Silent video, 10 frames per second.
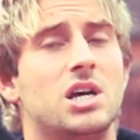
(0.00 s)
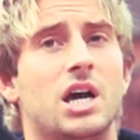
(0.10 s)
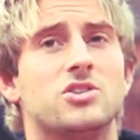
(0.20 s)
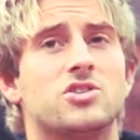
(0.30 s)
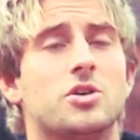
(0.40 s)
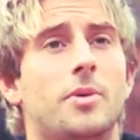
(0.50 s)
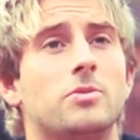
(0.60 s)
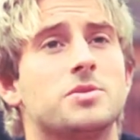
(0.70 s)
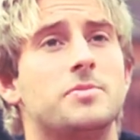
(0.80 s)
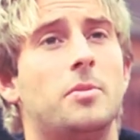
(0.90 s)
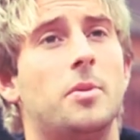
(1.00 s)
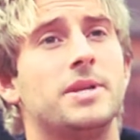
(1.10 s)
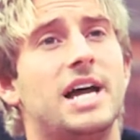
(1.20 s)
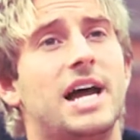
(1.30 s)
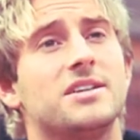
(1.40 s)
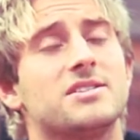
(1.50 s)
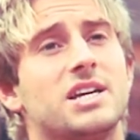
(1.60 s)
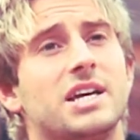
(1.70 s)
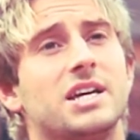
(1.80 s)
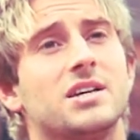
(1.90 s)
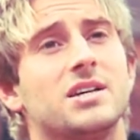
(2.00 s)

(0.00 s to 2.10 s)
I used to come home to my mum and dad and say,